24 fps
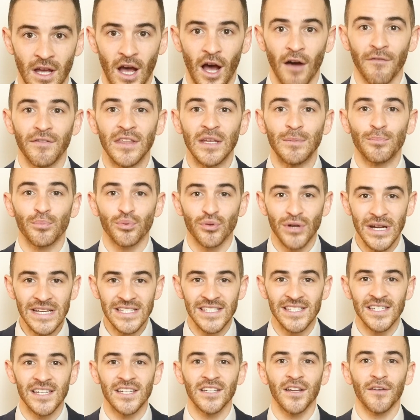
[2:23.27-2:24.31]
of the
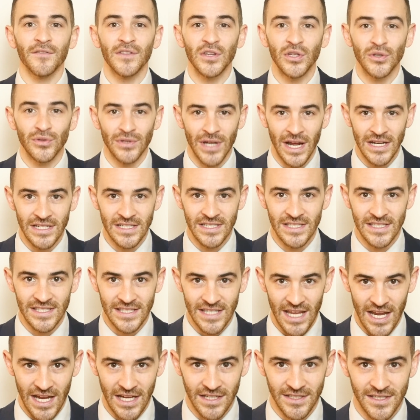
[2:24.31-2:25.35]
President of the United
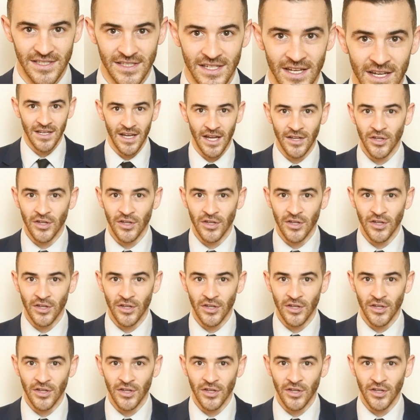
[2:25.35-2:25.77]
States.